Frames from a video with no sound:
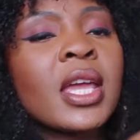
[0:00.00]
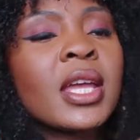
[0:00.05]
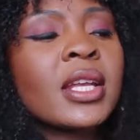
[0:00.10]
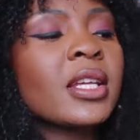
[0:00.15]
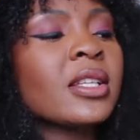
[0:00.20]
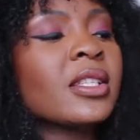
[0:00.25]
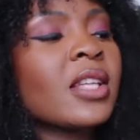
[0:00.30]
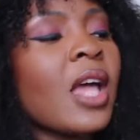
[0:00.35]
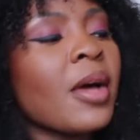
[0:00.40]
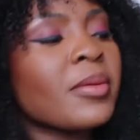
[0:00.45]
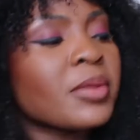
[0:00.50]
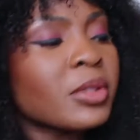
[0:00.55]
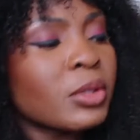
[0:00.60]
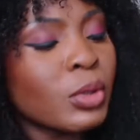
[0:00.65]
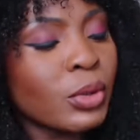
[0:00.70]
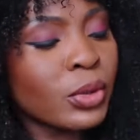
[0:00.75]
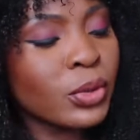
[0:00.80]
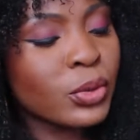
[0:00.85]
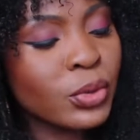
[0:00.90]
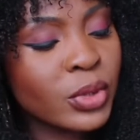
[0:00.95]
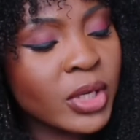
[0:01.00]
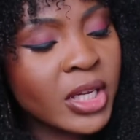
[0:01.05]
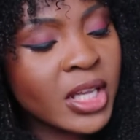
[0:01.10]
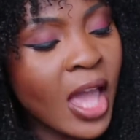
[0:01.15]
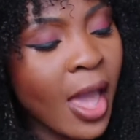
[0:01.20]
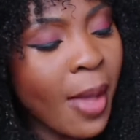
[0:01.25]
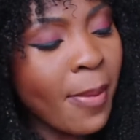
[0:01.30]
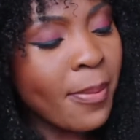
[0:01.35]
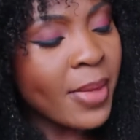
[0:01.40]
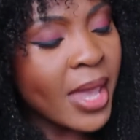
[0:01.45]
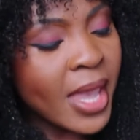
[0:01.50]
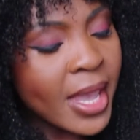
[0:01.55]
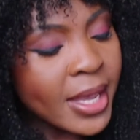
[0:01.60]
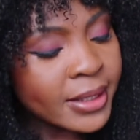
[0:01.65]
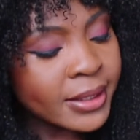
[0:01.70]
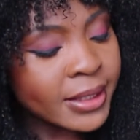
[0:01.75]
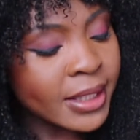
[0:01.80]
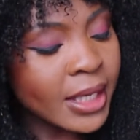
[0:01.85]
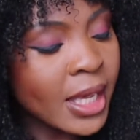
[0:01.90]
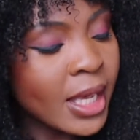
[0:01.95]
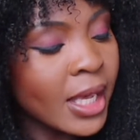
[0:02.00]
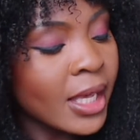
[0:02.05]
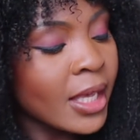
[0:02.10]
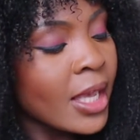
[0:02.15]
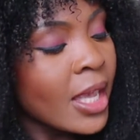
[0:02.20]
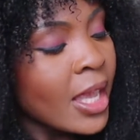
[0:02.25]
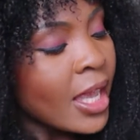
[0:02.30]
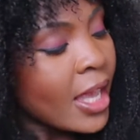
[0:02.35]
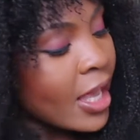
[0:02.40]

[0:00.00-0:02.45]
It is absolutely amazing.